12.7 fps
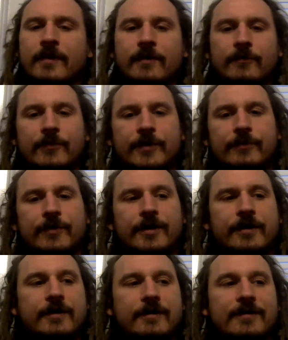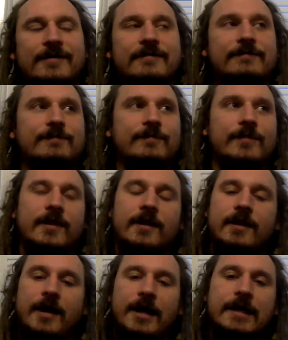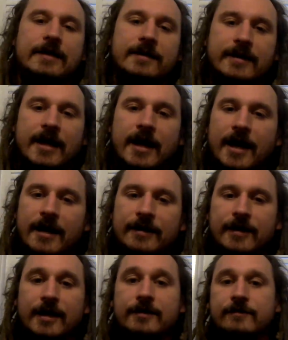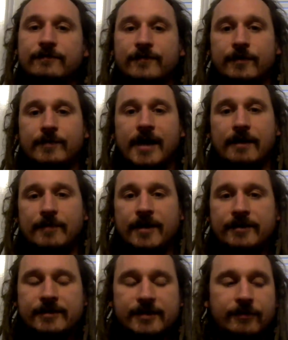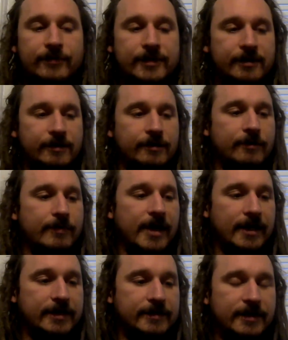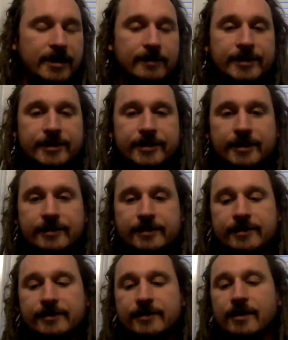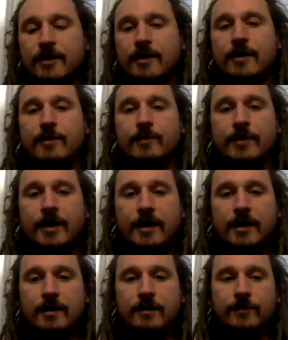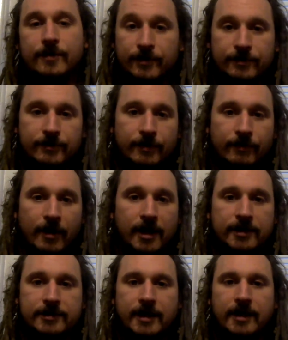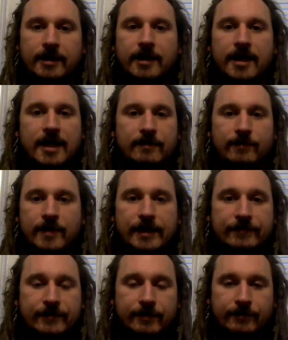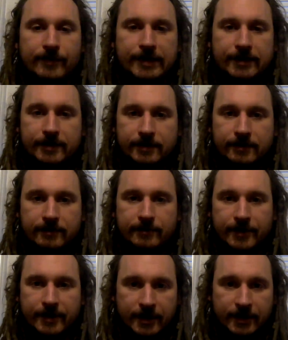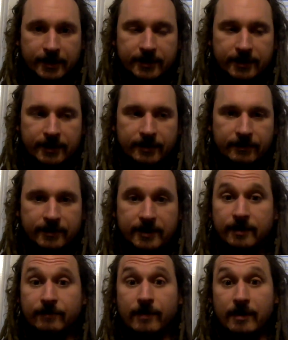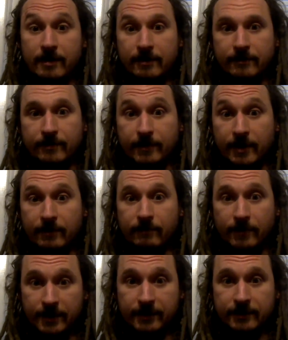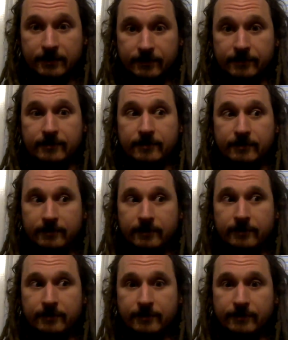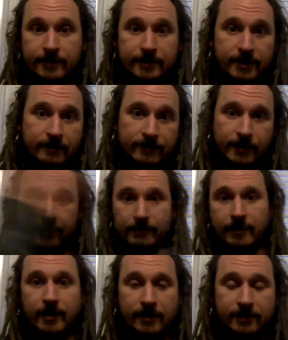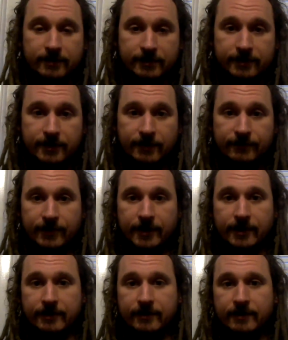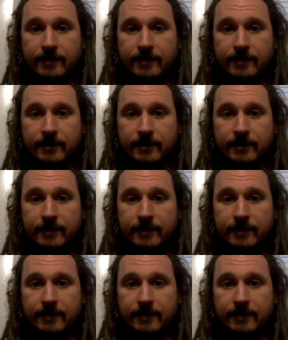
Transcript: we would, and yeah, I do feel bad about this, and I wish I could go back in time and change this, but we would throw rocks at whatever it was, because it was getting weird, and we'd be like, what is going on? And we'd start throwing rocks and stuff at it.